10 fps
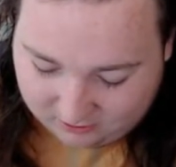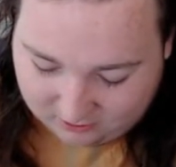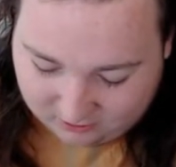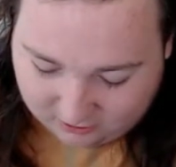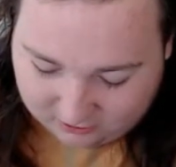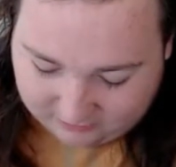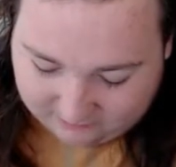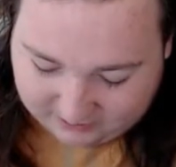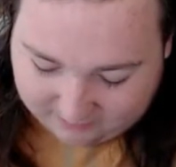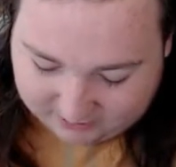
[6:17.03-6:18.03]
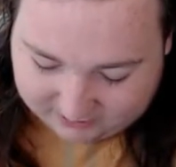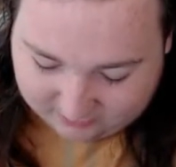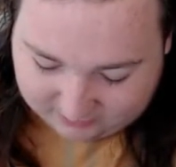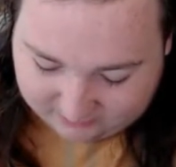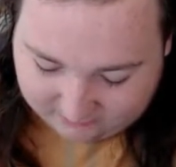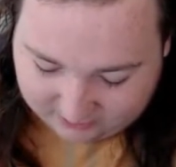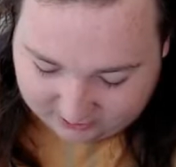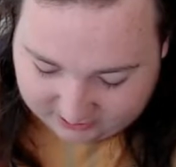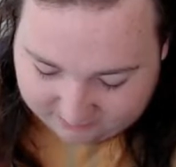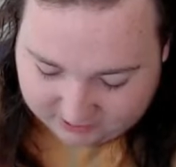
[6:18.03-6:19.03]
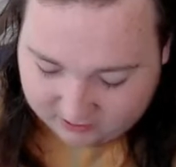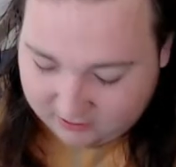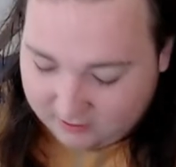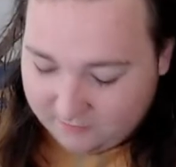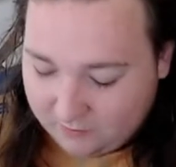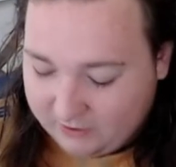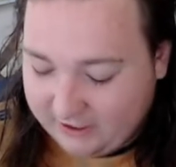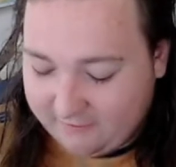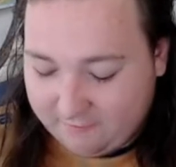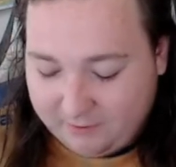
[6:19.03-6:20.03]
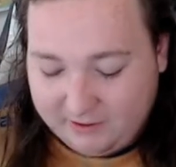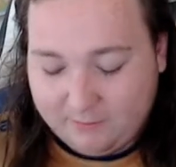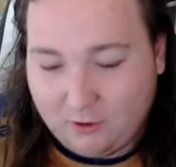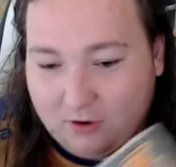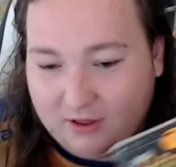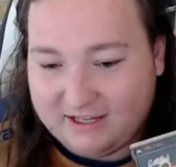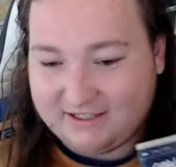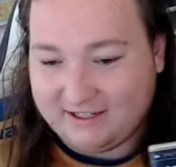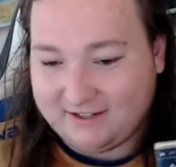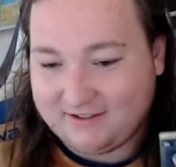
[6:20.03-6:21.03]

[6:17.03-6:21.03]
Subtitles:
Only if Kmart still did video games. We have Pinball Classics.